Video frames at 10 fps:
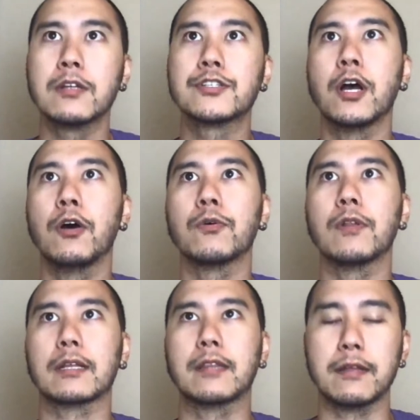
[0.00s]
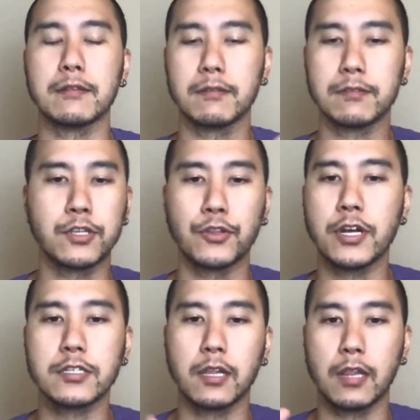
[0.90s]
So like that, so
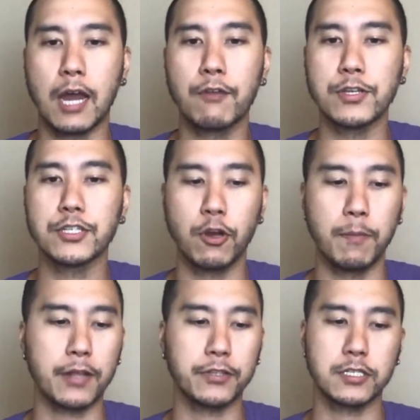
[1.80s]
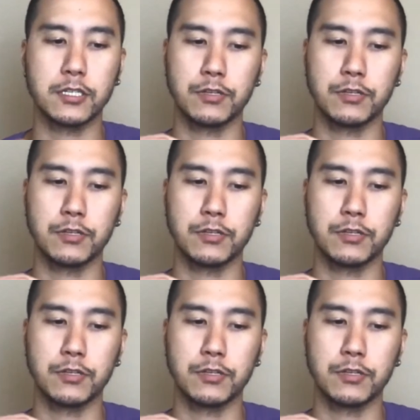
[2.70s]
there's a lot of ways to go about this.